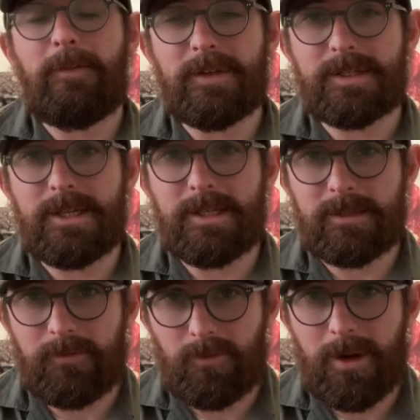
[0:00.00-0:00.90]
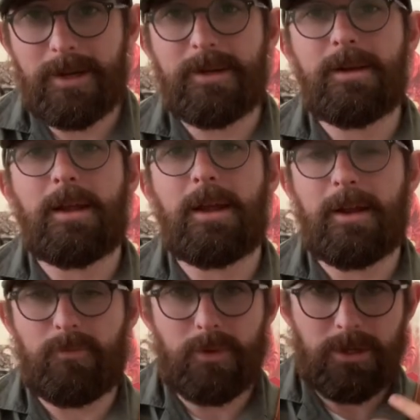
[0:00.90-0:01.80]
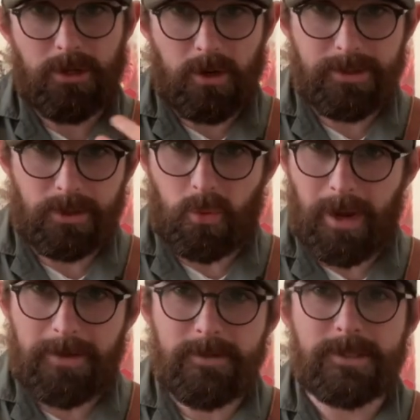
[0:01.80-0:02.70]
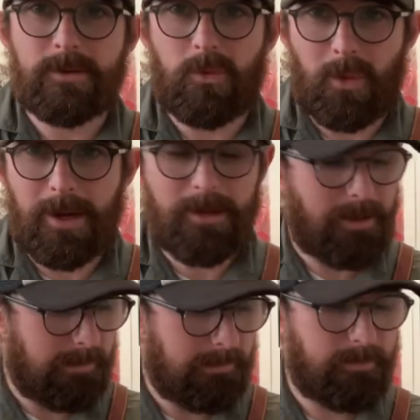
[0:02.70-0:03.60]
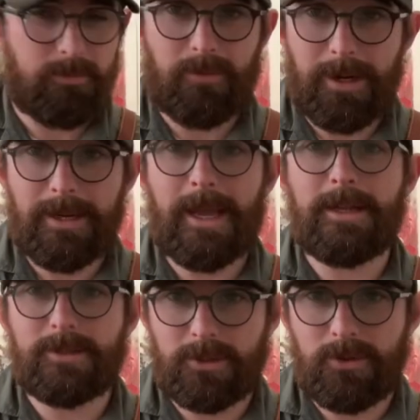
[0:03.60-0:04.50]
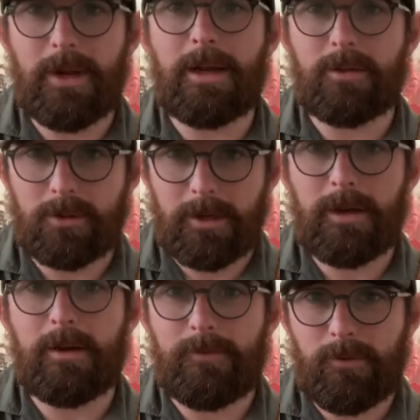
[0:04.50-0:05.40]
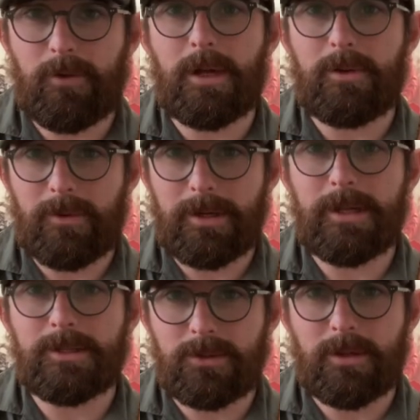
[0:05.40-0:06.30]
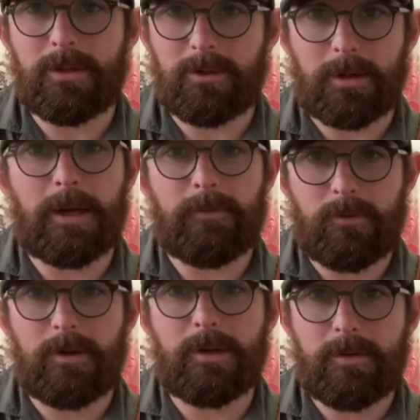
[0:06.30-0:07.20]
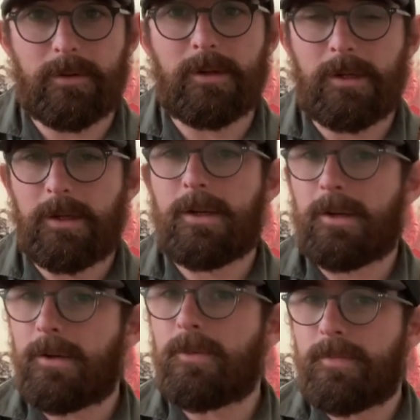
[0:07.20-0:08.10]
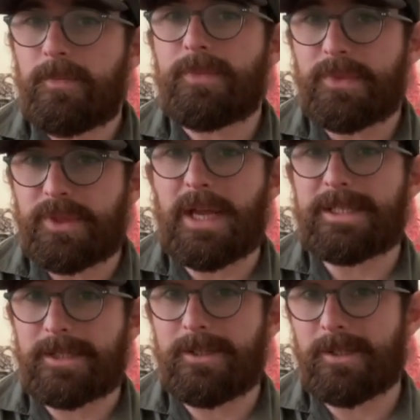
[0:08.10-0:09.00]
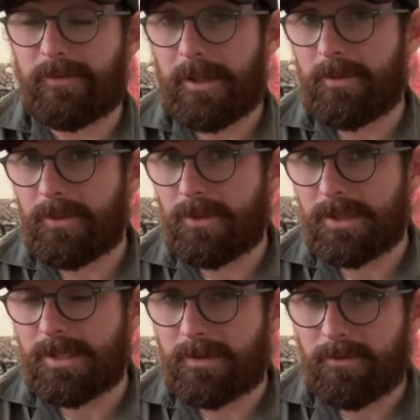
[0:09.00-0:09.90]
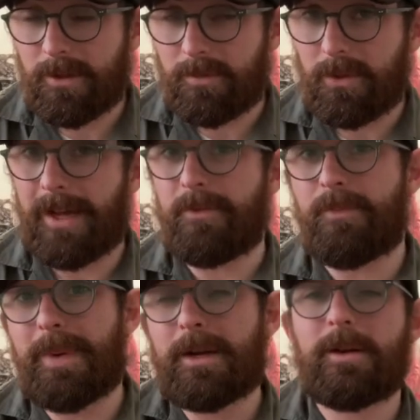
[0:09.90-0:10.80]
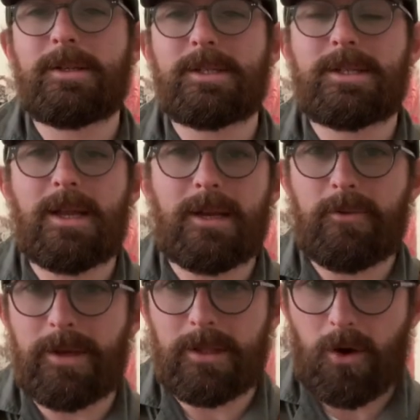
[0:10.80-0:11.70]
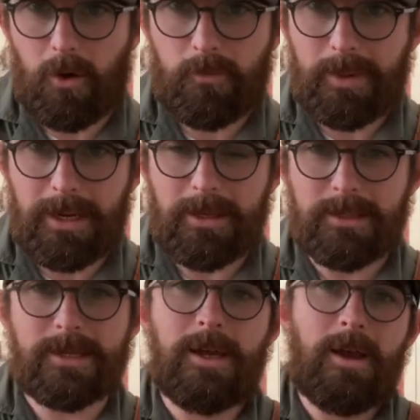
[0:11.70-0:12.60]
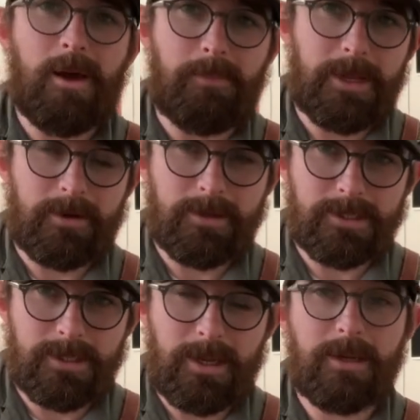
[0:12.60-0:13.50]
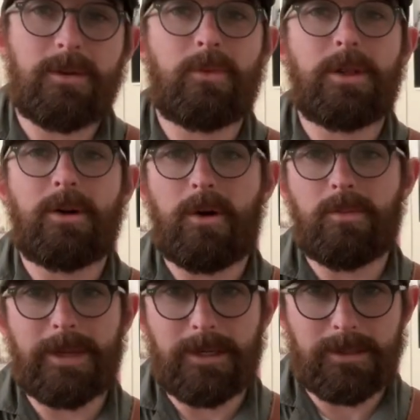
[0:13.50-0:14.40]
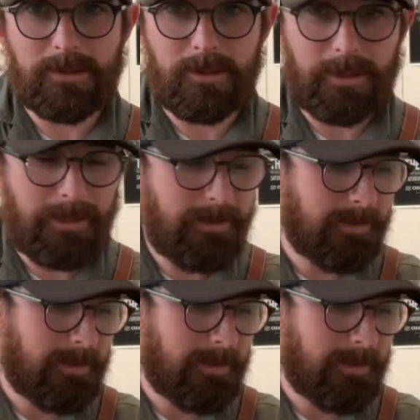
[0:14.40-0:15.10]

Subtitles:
a sense of you go into quavers, 1 and 2 and 3 and 4 and 1 and 2 and 3 and 4, and that's going to develop your sense of rhythm. You'll have a better understanding where the offbeat is, a better understanding where the onbeat is, okay?